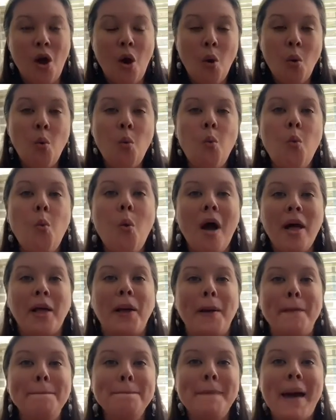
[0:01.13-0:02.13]

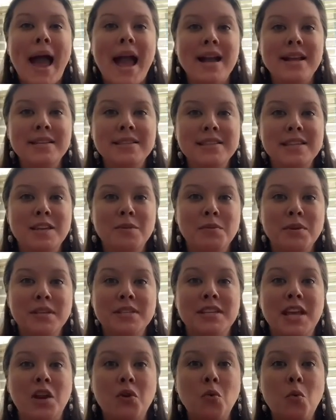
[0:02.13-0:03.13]
Welcome back,
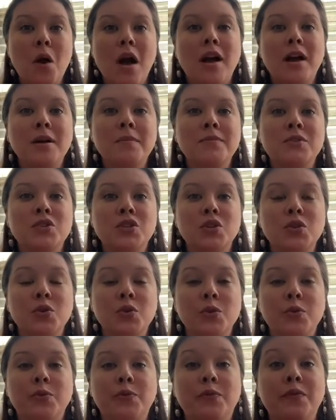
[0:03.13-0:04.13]
zebras, and welcome
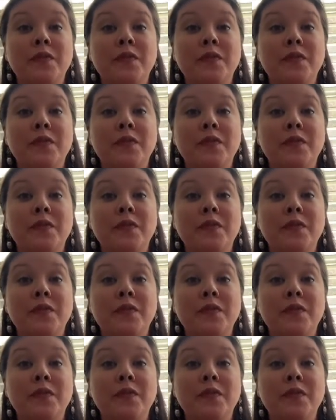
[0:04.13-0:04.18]
to